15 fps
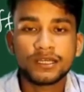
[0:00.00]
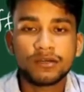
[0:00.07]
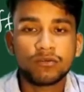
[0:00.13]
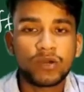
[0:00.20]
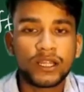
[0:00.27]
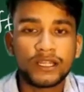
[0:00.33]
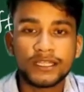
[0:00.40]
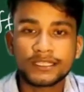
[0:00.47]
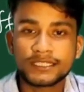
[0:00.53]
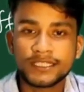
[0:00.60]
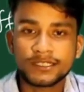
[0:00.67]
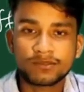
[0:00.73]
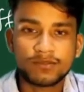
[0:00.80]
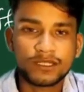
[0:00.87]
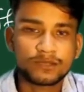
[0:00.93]
y dash
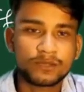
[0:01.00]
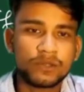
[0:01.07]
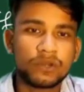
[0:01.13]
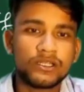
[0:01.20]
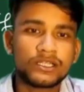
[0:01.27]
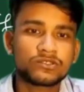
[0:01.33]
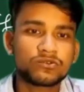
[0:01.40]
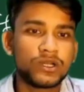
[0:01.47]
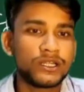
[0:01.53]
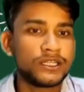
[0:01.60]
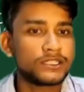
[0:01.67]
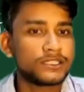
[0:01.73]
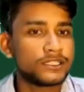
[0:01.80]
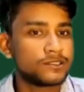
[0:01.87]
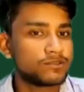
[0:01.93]
x plus P1x y dash x